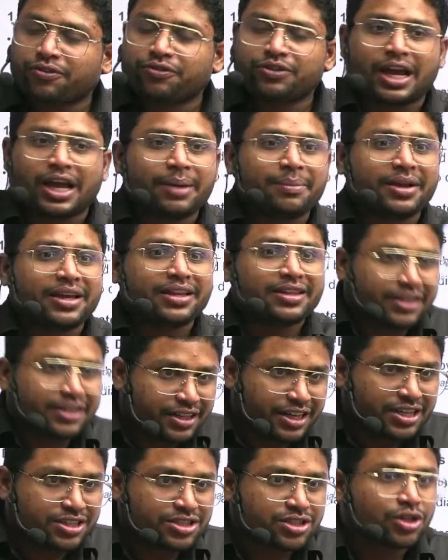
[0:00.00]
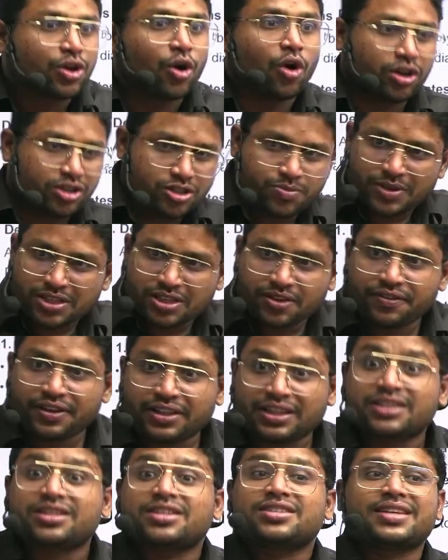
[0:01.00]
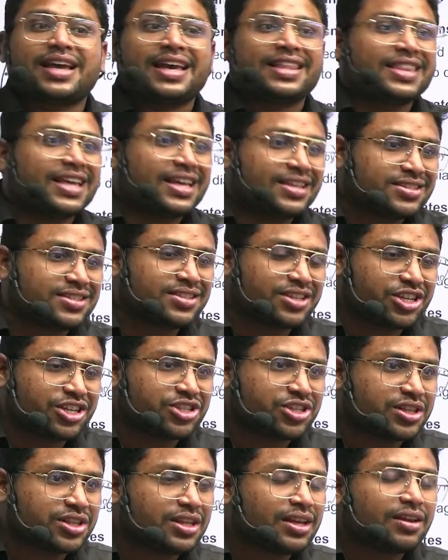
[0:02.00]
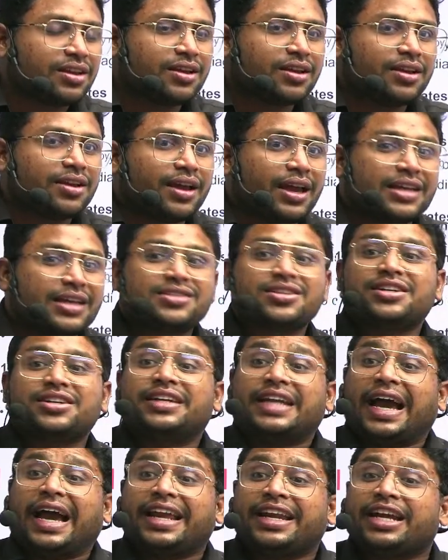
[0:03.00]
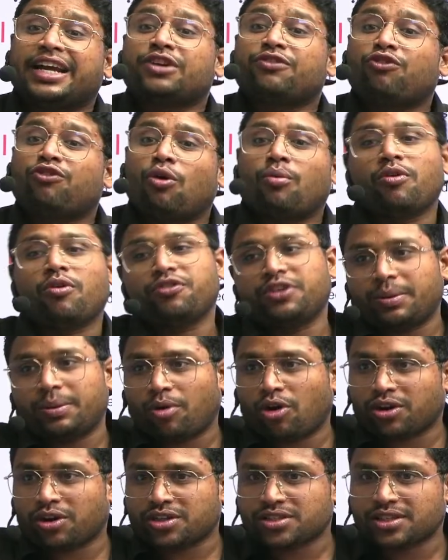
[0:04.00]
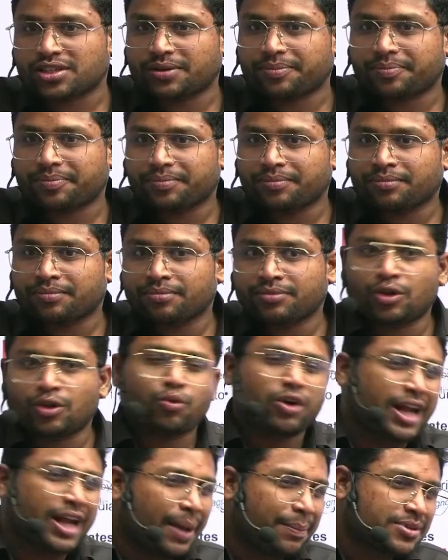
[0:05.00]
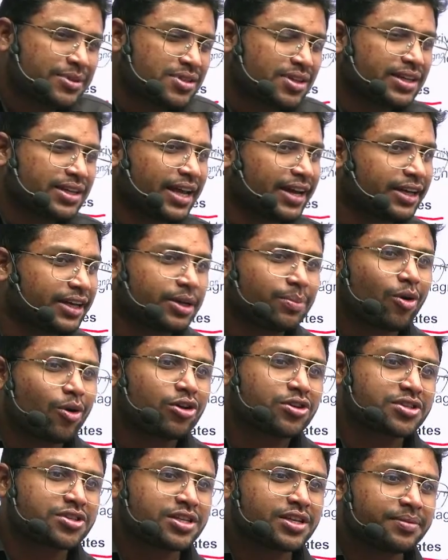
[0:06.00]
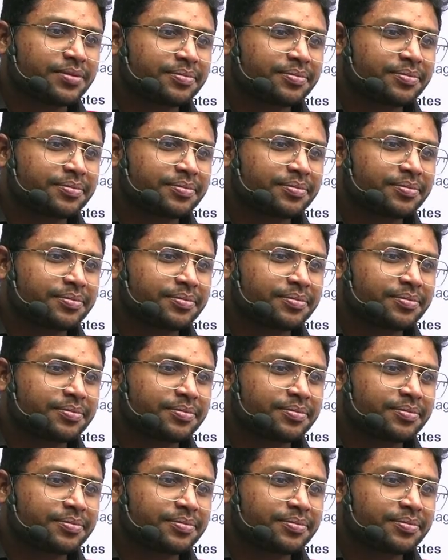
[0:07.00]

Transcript: time in Greece, or specifically this Athens region, is a direct form of democracy. Now what happens in direct democracy?